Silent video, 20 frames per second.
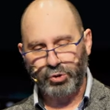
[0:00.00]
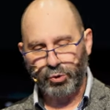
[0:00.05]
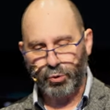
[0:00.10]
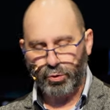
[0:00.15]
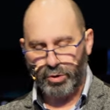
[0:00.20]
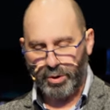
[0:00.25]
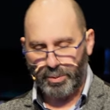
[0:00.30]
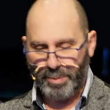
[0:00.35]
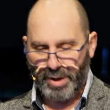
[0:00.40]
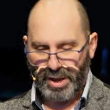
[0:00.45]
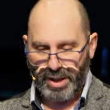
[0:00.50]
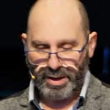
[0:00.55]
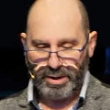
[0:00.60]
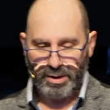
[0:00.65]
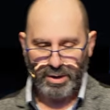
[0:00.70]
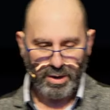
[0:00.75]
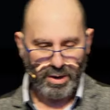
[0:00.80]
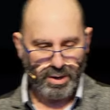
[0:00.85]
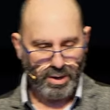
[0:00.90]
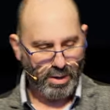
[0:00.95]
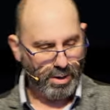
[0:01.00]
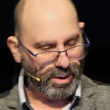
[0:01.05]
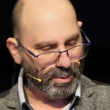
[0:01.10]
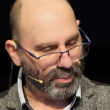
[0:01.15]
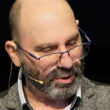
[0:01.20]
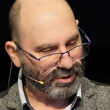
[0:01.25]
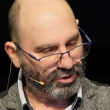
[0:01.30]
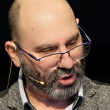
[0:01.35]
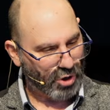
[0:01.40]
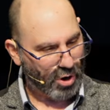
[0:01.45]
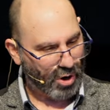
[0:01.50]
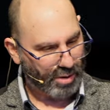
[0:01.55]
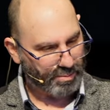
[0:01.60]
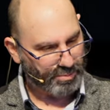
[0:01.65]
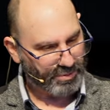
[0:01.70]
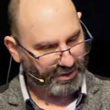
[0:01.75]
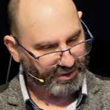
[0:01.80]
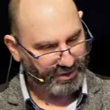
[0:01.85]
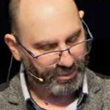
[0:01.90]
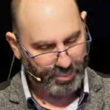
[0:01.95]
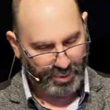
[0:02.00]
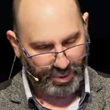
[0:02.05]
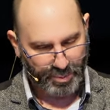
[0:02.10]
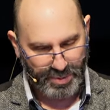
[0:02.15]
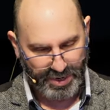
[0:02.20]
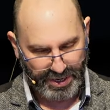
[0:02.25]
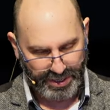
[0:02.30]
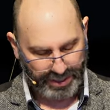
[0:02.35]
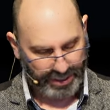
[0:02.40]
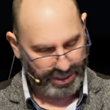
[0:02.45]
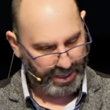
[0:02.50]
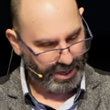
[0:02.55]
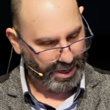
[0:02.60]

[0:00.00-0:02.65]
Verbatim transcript: talk about, but time doesn't permit.